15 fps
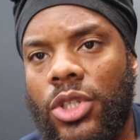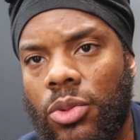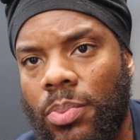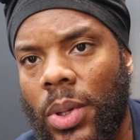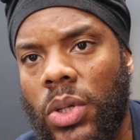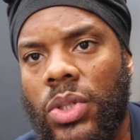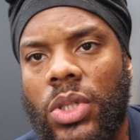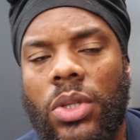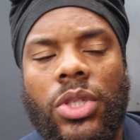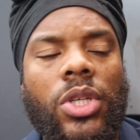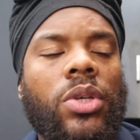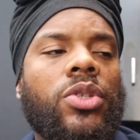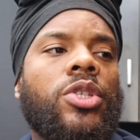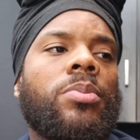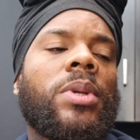you post on
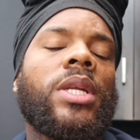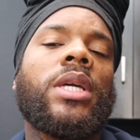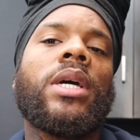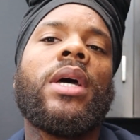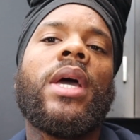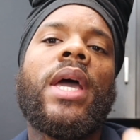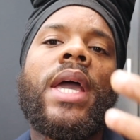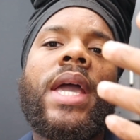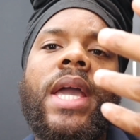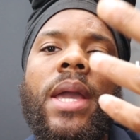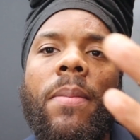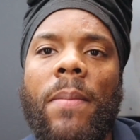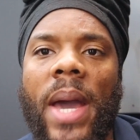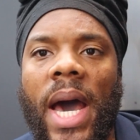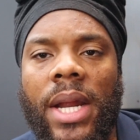social media. It
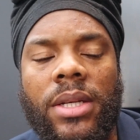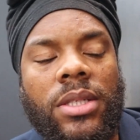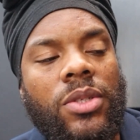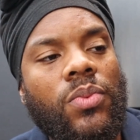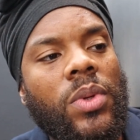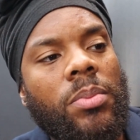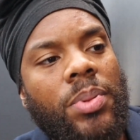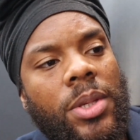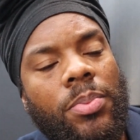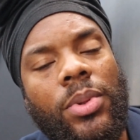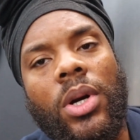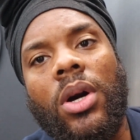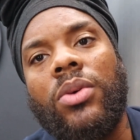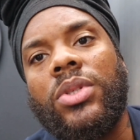matters when people go